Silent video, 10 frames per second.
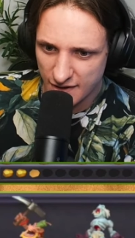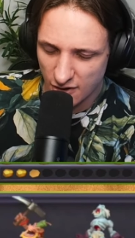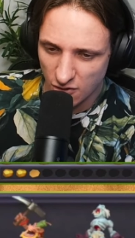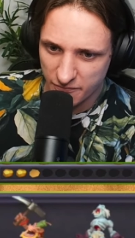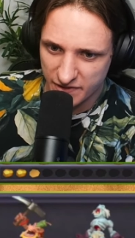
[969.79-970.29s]

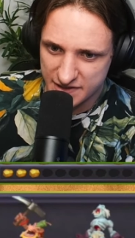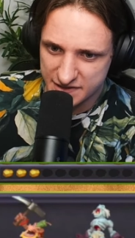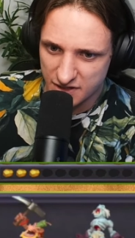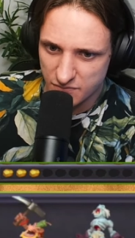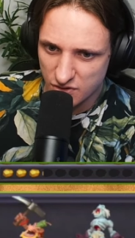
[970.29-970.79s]
Hopefully, he's
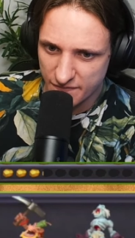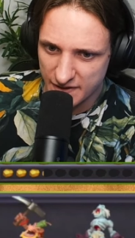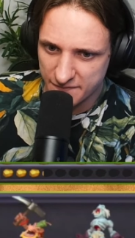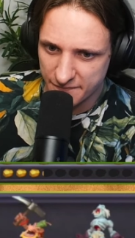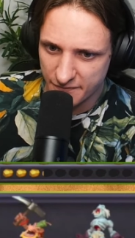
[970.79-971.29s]
going to move
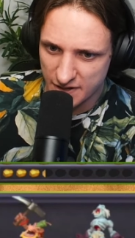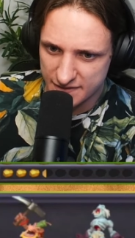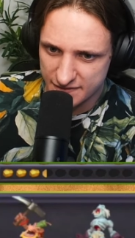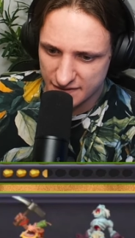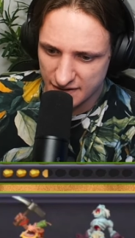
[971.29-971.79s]
in
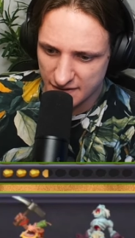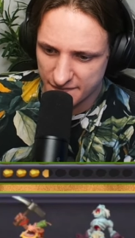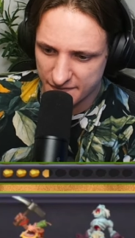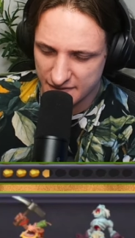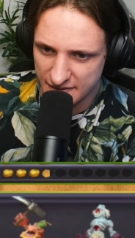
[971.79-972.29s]
front
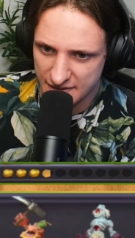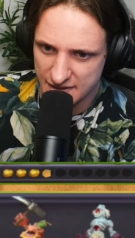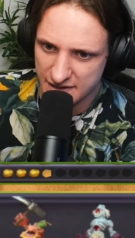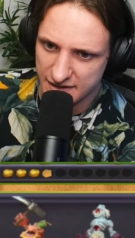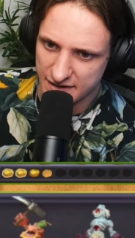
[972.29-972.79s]
of
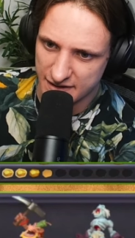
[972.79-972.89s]
the